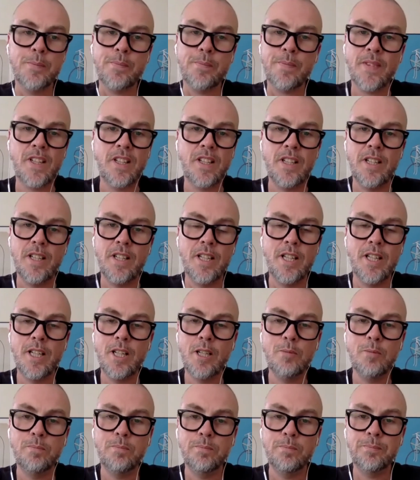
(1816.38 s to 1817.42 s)

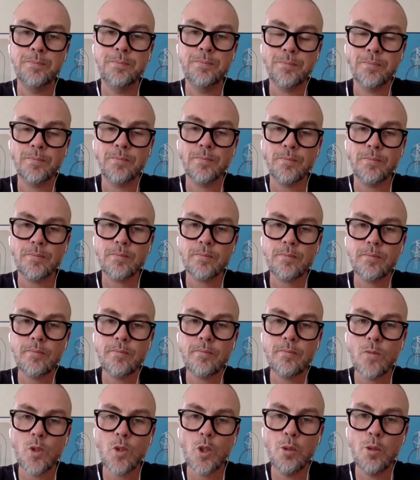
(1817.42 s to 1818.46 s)

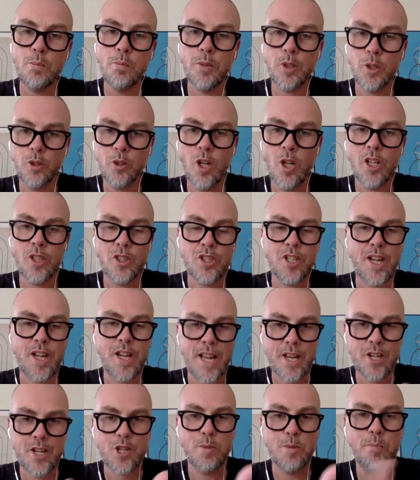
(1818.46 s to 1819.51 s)
but not
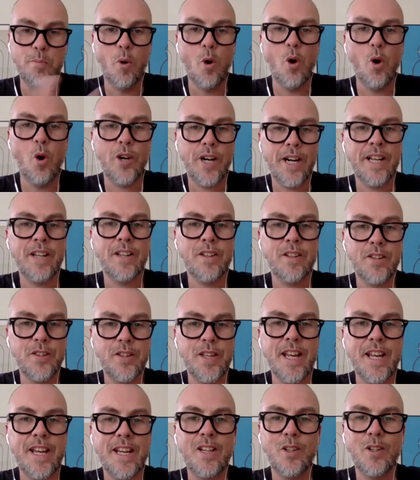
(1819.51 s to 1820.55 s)
as a boring
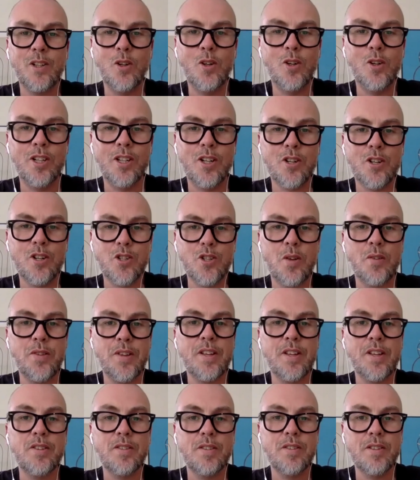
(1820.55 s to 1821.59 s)
thing or
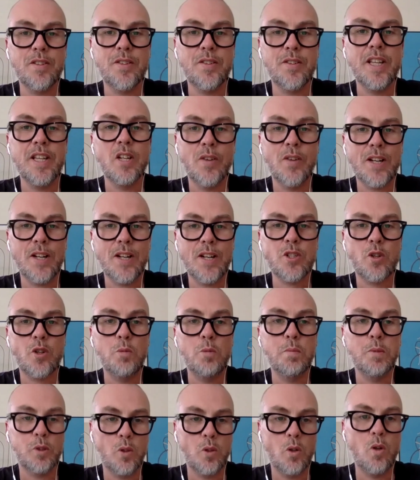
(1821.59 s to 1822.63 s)
something theoretical,
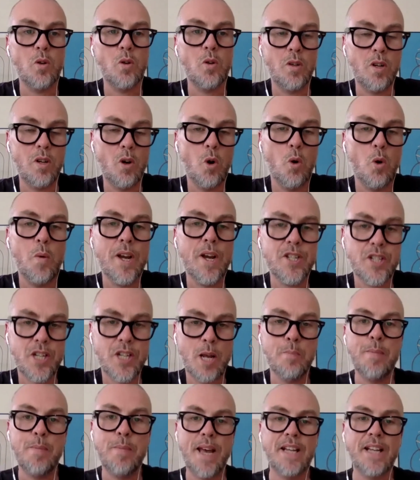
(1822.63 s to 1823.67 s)
but always
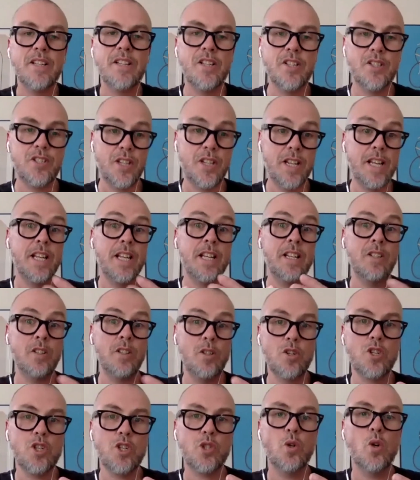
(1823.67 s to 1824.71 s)
embedded in
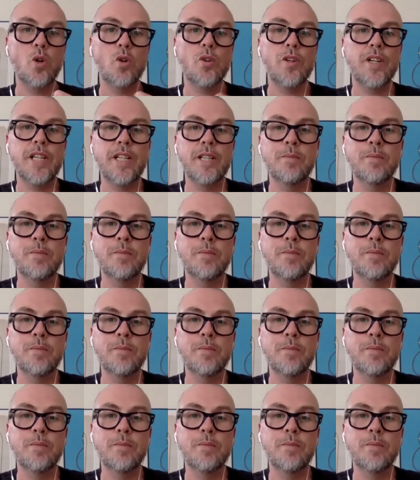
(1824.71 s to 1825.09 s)
a story.